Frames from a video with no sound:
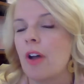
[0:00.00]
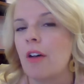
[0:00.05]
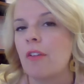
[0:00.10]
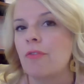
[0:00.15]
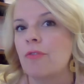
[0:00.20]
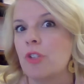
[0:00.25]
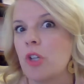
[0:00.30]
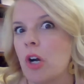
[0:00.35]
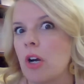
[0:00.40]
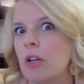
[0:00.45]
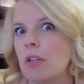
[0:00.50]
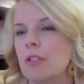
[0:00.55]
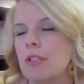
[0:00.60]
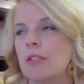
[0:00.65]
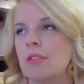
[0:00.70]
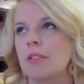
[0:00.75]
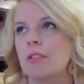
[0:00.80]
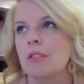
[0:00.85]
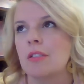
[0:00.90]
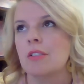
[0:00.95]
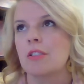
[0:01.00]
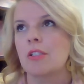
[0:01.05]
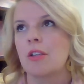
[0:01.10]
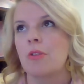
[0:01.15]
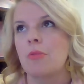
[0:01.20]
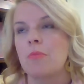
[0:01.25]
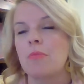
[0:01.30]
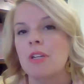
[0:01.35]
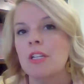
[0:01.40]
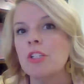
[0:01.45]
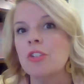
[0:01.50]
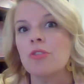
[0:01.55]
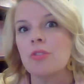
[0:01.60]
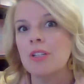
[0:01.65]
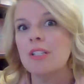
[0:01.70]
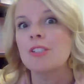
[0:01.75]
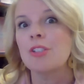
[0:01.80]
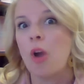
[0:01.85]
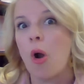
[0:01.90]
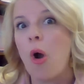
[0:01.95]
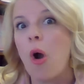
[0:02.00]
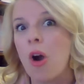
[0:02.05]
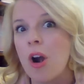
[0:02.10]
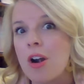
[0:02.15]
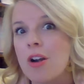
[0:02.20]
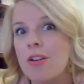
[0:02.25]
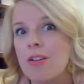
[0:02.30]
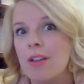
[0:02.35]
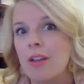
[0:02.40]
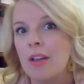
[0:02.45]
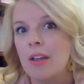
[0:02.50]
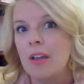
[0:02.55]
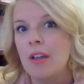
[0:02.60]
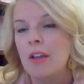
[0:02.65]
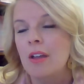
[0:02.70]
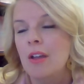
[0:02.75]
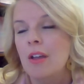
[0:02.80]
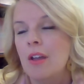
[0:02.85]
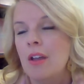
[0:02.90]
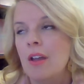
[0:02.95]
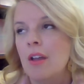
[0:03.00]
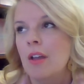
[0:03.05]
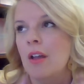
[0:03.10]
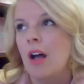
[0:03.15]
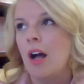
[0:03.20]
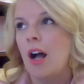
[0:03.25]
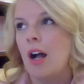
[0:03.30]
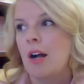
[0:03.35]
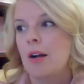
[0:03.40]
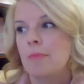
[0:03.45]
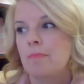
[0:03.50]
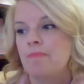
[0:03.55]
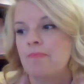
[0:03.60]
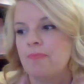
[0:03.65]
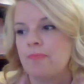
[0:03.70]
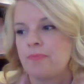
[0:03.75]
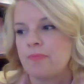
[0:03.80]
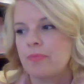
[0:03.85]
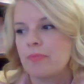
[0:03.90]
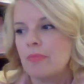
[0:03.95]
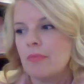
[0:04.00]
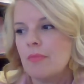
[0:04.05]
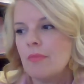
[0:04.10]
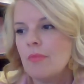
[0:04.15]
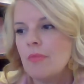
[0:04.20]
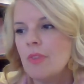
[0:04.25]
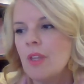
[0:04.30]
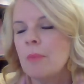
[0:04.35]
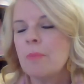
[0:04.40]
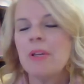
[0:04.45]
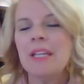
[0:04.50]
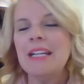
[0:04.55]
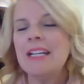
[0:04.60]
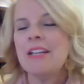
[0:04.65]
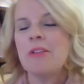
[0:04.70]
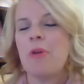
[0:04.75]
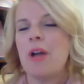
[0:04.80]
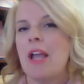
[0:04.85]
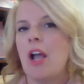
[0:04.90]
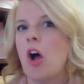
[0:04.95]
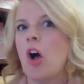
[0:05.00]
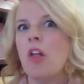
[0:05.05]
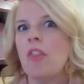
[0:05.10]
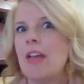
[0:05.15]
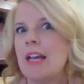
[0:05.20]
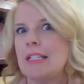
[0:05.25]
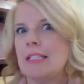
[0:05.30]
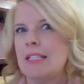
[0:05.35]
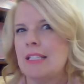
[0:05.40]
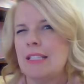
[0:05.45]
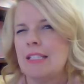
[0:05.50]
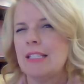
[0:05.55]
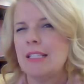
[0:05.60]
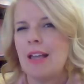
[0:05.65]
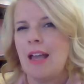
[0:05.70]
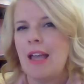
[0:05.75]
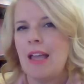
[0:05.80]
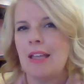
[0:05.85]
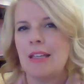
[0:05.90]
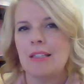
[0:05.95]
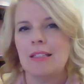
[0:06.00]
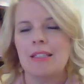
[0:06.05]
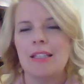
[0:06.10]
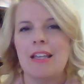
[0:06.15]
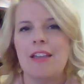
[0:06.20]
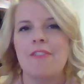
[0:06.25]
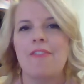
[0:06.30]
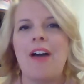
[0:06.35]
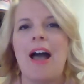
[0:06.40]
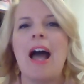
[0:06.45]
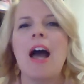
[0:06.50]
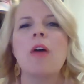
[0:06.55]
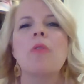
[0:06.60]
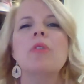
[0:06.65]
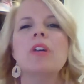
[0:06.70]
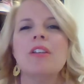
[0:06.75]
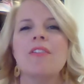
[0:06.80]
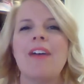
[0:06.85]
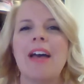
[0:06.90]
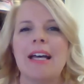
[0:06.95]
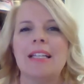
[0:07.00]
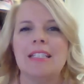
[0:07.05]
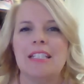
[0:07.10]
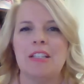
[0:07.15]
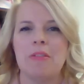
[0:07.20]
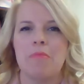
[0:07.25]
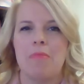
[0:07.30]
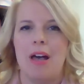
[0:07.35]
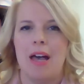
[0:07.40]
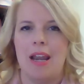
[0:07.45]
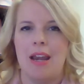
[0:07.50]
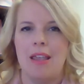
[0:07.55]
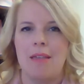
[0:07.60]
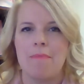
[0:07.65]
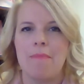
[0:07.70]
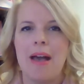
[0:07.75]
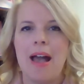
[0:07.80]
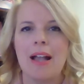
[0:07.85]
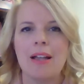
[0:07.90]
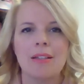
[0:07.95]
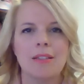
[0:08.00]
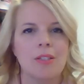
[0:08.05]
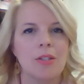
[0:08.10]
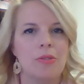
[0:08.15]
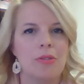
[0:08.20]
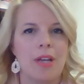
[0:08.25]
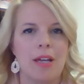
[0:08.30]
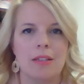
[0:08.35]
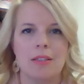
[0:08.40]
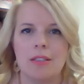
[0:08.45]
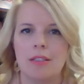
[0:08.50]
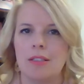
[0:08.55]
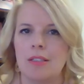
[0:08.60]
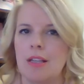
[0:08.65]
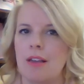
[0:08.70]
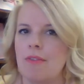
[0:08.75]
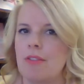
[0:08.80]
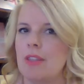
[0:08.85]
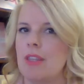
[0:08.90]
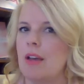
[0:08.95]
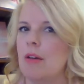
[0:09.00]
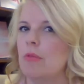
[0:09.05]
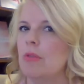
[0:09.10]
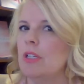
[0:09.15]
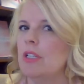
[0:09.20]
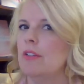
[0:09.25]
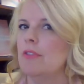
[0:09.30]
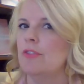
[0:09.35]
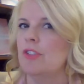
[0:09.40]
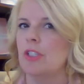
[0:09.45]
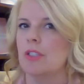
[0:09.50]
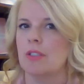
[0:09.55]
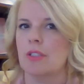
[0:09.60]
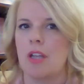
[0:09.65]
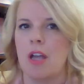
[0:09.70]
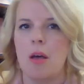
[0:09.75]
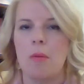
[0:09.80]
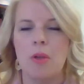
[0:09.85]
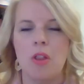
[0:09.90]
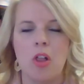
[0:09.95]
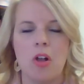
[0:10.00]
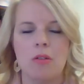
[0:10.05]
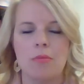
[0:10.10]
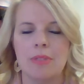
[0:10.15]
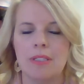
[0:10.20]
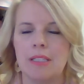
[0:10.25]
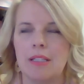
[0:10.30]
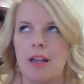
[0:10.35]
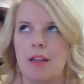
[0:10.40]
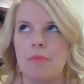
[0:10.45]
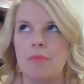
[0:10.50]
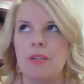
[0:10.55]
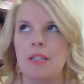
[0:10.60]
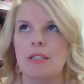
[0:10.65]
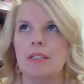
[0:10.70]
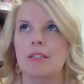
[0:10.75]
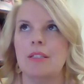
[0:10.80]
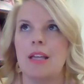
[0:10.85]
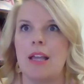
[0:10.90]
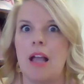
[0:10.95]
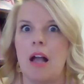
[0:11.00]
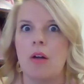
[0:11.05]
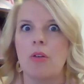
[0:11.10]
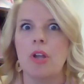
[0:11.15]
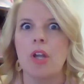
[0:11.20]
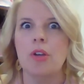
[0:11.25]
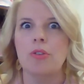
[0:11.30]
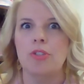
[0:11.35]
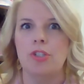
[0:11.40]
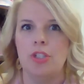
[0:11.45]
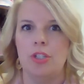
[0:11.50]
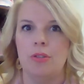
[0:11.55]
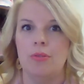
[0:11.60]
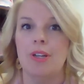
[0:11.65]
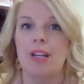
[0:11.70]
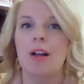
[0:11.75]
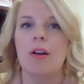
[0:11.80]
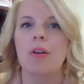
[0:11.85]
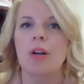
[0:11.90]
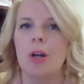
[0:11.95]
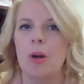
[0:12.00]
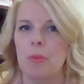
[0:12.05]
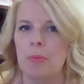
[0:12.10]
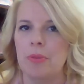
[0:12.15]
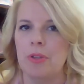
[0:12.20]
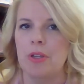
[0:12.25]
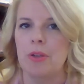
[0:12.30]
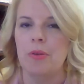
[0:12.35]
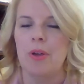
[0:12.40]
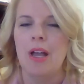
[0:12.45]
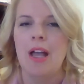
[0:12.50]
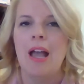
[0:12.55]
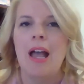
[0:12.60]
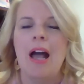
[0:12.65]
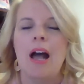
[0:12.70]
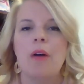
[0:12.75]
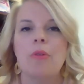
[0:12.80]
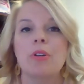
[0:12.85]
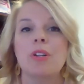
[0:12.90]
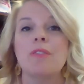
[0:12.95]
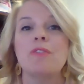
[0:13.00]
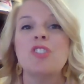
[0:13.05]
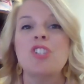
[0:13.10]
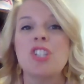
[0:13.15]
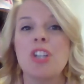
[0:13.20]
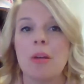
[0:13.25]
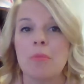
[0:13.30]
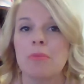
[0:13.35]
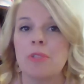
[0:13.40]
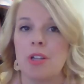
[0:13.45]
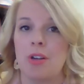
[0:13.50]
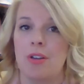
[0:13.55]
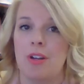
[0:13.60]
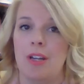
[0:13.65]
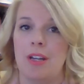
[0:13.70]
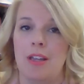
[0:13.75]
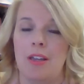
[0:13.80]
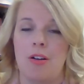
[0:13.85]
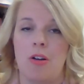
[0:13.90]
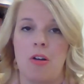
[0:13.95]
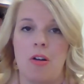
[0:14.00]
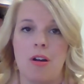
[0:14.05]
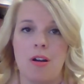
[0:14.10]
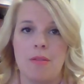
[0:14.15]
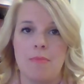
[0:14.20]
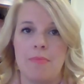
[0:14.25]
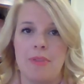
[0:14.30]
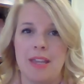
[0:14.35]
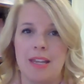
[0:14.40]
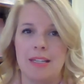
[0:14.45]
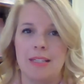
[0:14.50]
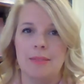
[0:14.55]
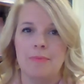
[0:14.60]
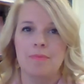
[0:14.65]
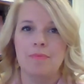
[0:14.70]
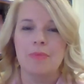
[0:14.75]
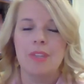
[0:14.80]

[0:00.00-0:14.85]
of darkness. And so ministry is hard. But anyway, all that to say is if I would have had somebody back in 2007 that would have just come along beside me to say, I'll coach you and I'll help you, I would have jumped on it in a heartbeat.